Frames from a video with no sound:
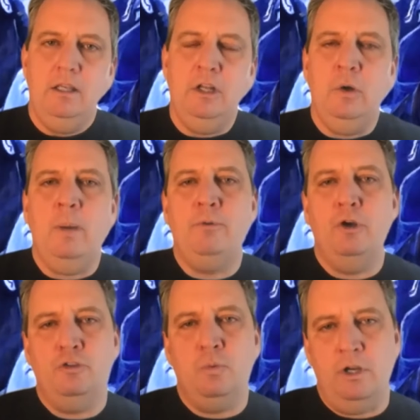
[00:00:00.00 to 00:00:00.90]
you know,
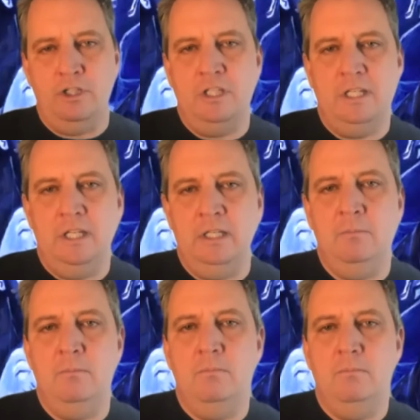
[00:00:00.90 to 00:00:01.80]
approach
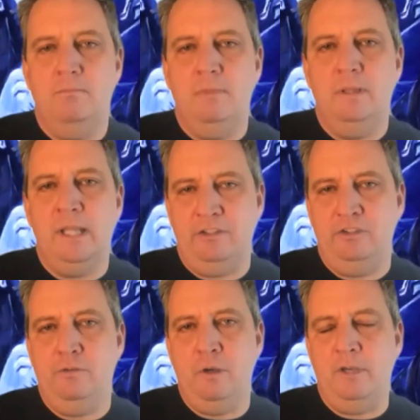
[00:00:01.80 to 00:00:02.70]
Washington
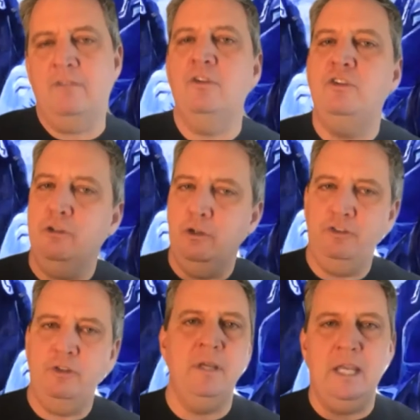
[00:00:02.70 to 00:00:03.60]
less from kind of a zero
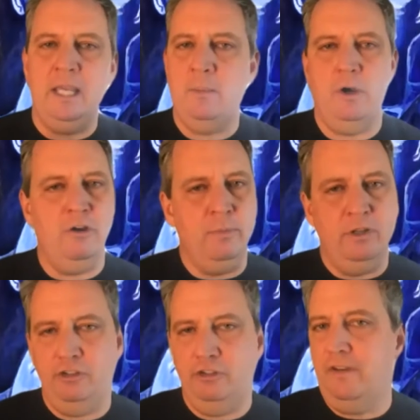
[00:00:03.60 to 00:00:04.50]
sum game where
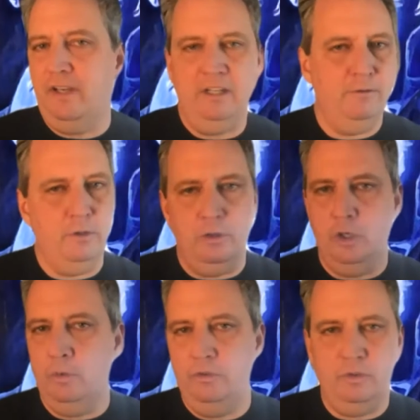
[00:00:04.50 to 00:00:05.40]
everybody's just fighting for their
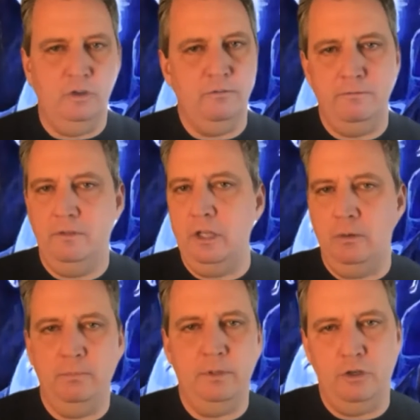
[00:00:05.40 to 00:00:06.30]
own sort of, you
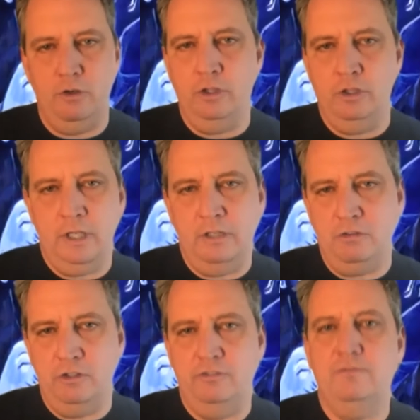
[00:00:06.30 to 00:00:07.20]
know, peculiar
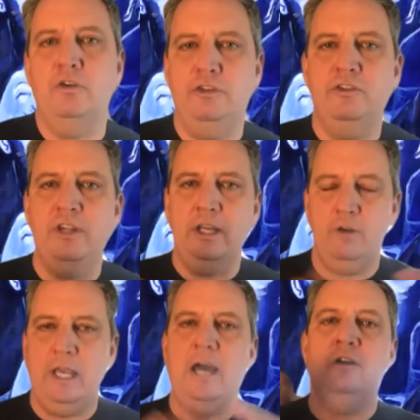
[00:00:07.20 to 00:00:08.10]
interests versus like,
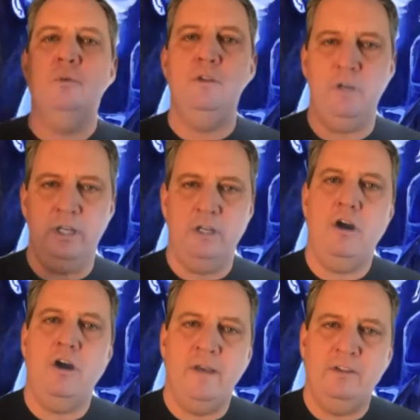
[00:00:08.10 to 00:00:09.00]
okay, how do we try to
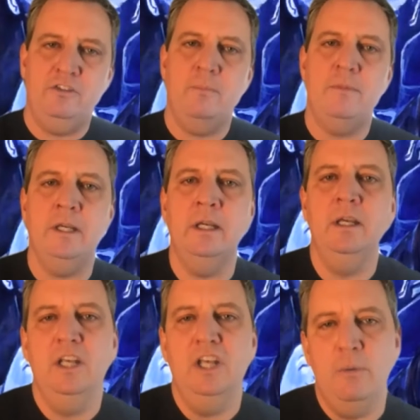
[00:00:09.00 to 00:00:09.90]
carve out something
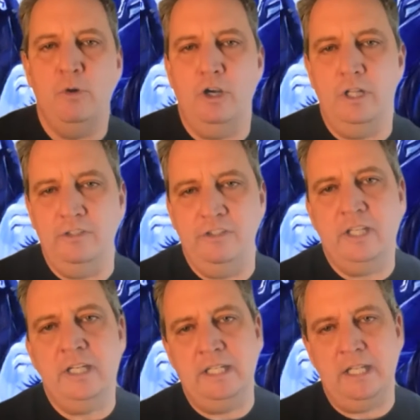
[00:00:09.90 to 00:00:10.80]
more
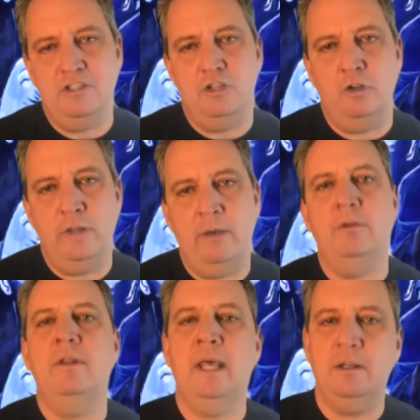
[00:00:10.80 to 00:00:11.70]
holistic and intentional
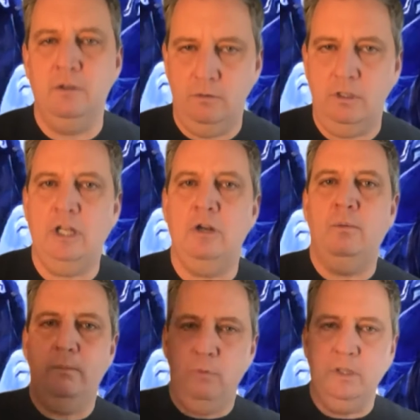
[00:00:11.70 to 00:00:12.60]
that, that, you
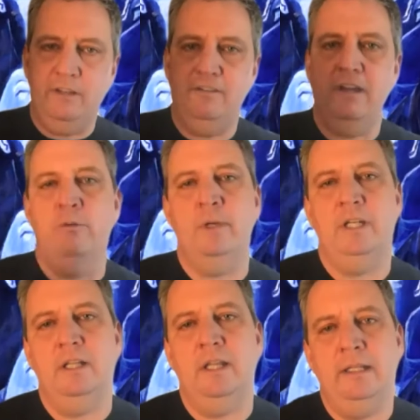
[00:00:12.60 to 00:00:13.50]
know, will lift
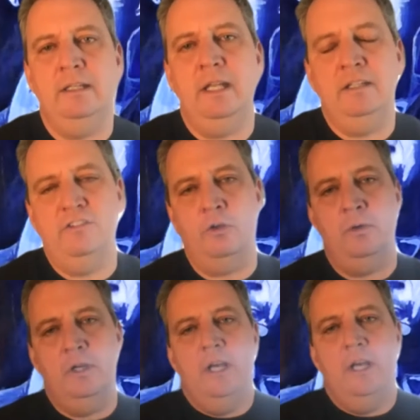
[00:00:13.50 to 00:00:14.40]
everybody. And, and
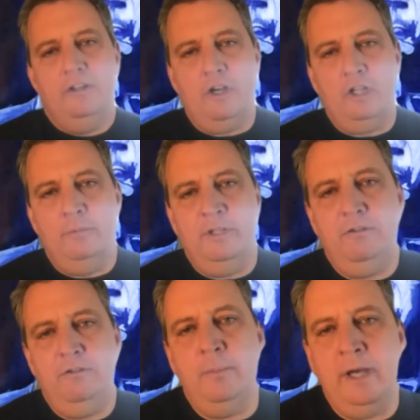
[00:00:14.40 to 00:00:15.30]
so talk a little bit,
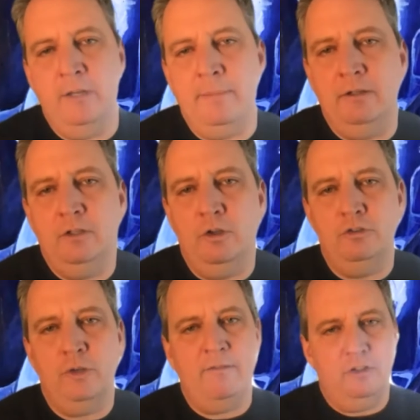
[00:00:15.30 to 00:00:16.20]
if you don't mind, about
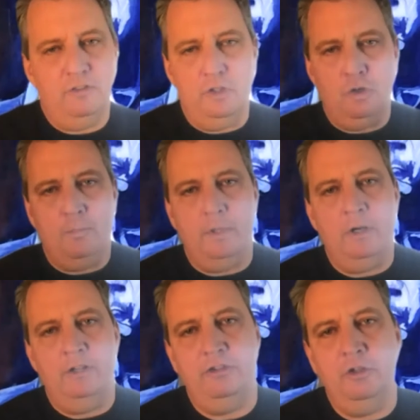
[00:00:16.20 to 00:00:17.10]
cultural advocacy group, but
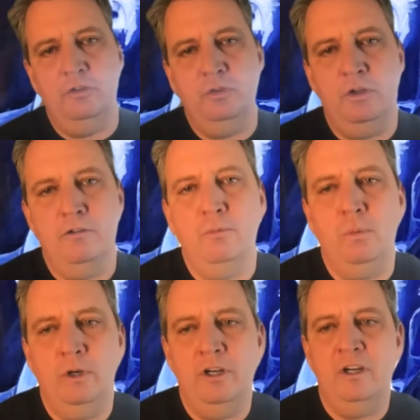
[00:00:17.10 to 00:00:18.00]
also sort of
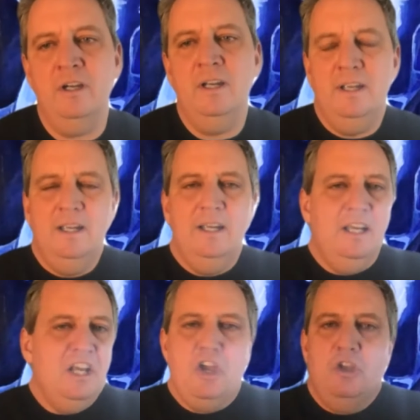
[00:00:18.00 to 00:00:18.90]
where,
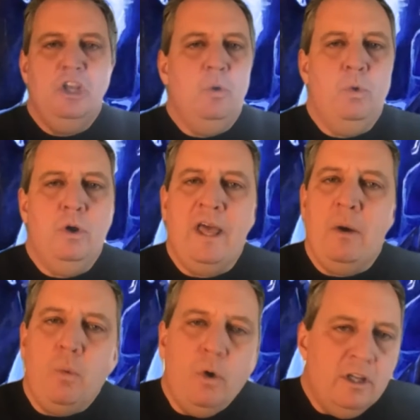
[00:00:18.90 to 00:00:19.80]
you know, where
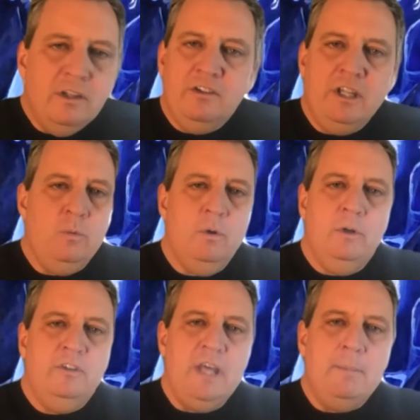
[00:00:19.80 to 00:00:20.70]
that work is like what,
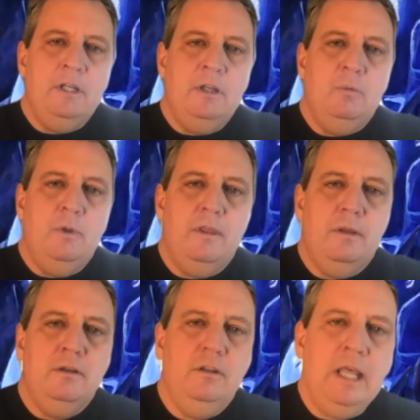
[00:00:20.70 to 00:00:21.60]
what's happening with
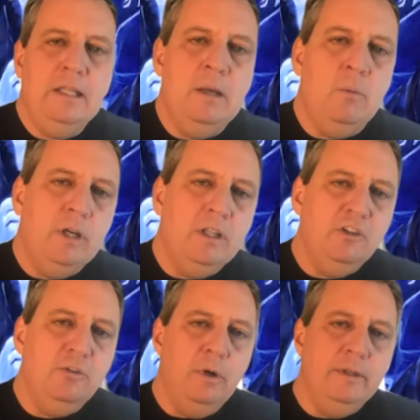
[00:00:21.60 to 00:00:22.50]
that, that network at
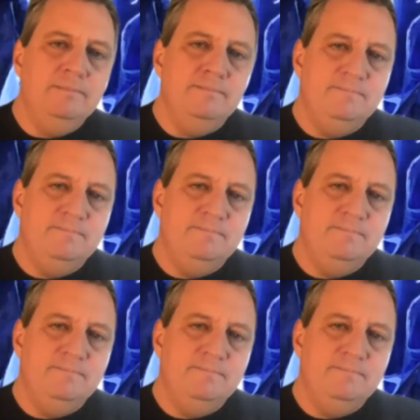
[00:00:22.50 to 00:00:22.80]
this point.